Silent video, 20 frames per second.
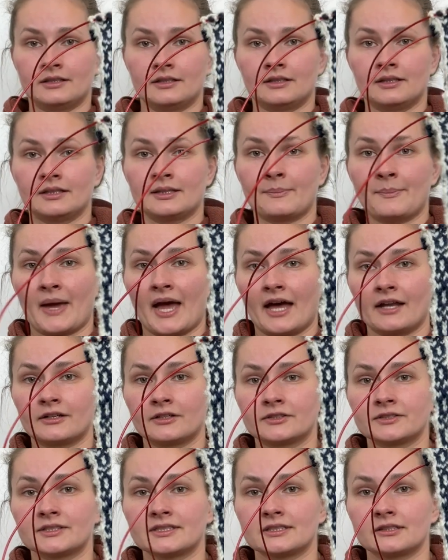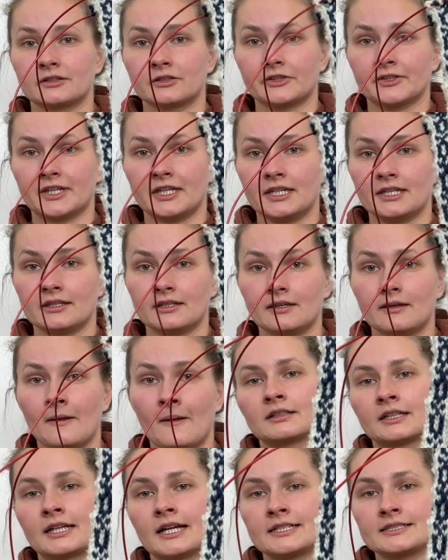the pattern's looking.
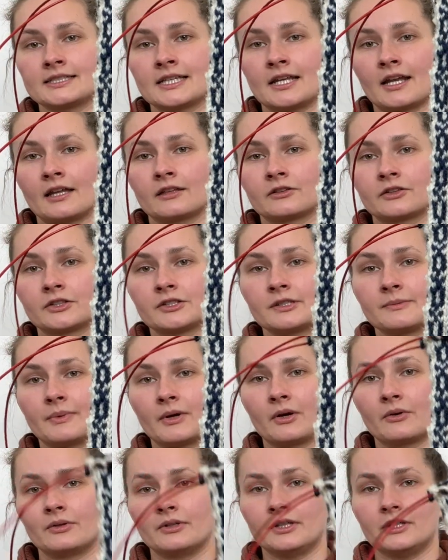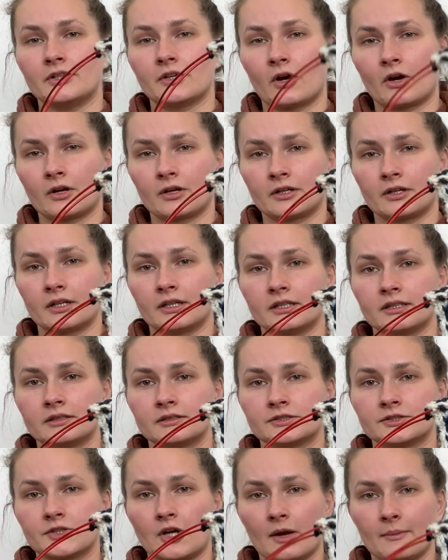Like I said, I learned about yarn
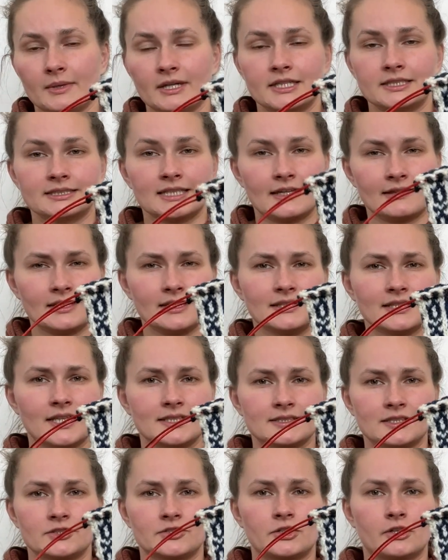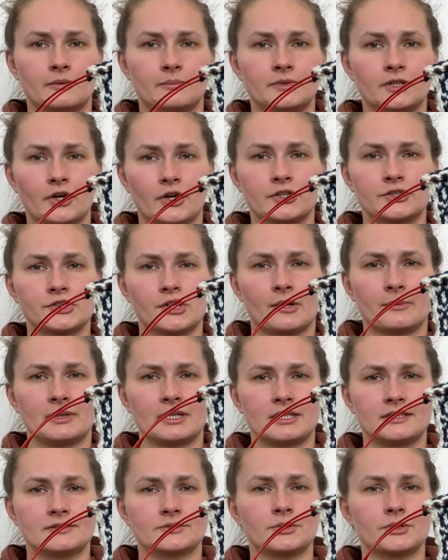dominance. I think that's the term, yarn
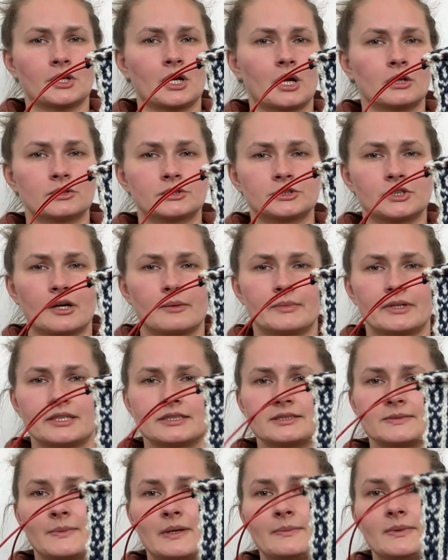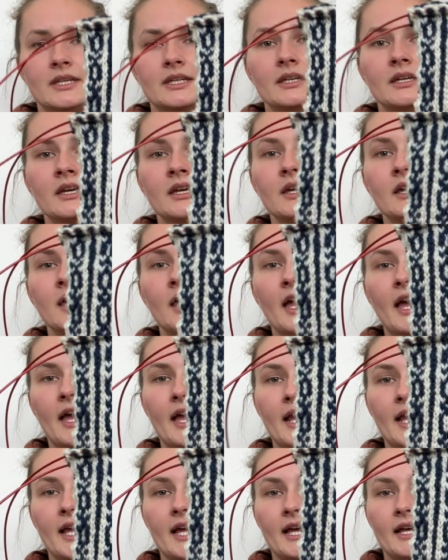dominance or color dominance maybe.
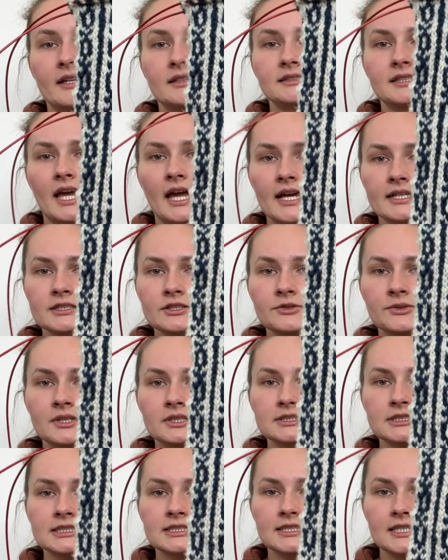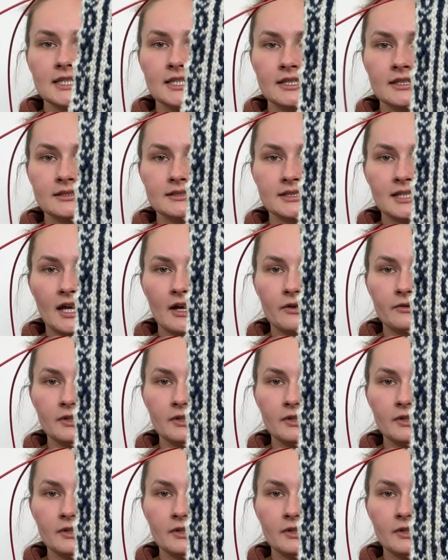And as you can see down